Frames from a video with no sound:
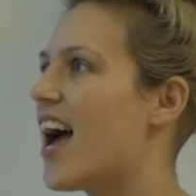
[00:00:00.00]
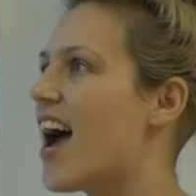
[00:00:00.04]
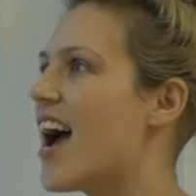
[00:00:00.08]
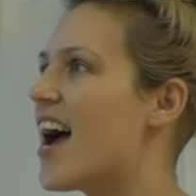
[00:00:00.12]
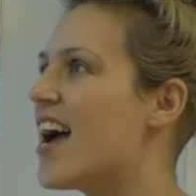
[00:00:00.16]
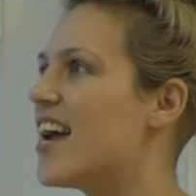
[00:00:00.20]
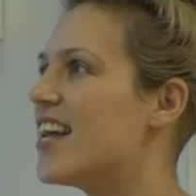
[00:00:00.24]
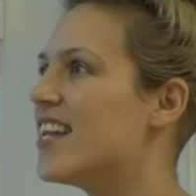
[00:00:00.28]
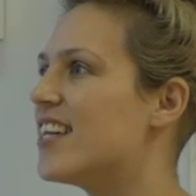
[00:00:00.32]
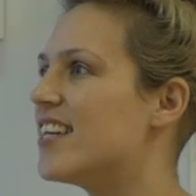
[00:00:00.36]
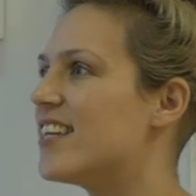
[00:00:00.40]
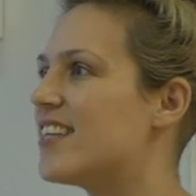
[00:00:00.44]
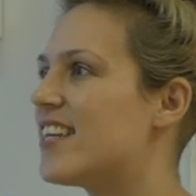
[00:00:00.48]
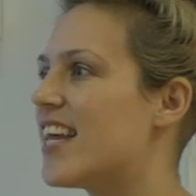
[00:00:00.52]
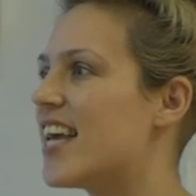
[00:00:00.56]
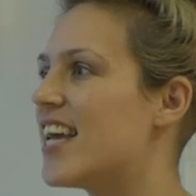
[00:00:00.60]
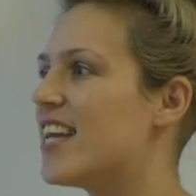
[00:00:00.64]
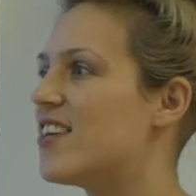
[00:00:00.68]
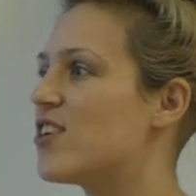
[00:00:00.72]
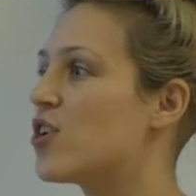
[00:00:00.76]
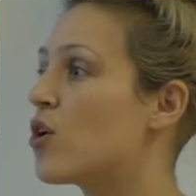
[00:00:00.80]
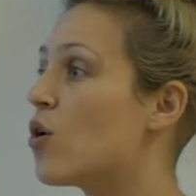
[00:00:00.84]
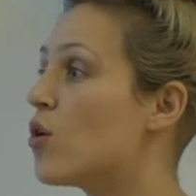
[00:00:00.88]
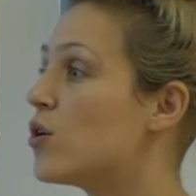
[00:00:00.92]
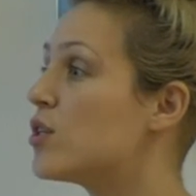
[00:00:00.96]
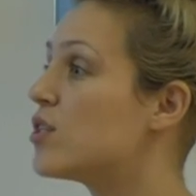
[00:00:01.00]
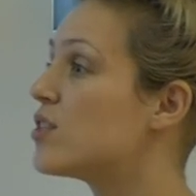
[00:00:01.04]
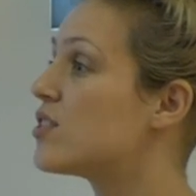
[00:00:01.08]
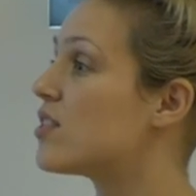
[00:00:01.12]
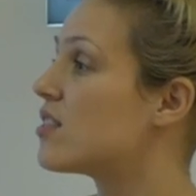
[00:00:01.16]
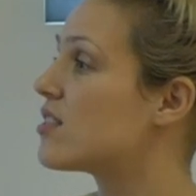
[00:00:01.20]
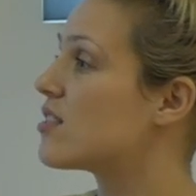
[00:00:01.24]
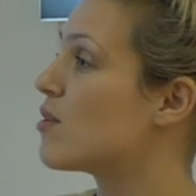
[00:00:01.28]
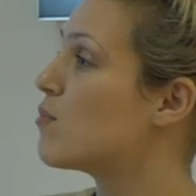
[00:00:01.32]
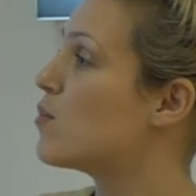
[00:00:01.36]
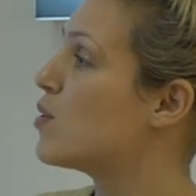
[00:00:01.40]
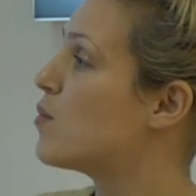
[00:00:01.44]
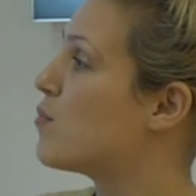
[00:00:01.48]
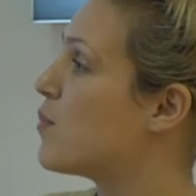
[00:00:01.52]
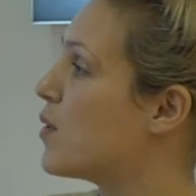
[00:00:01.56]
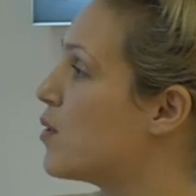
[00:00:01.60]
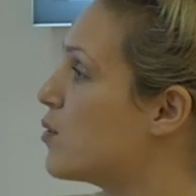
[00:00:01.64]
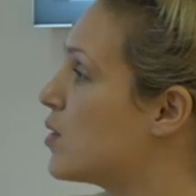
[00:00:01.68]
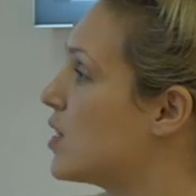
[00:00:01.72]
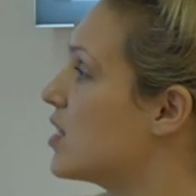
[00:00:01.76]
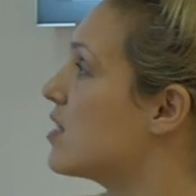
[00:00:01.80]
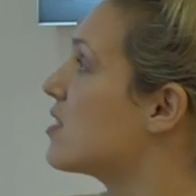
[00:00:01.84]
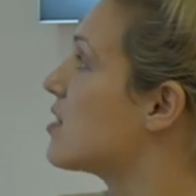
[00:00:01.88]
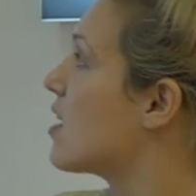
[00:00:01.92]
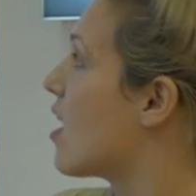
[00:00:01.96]
And they'd gone to some of the
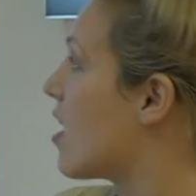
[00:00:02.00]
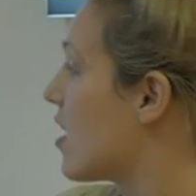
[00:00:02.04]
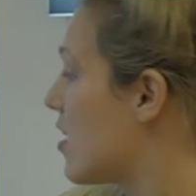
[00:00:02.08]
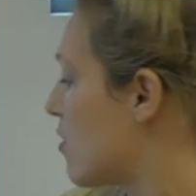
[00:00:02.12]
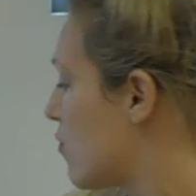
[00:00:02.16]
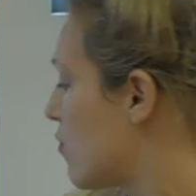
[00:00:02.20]
buildings that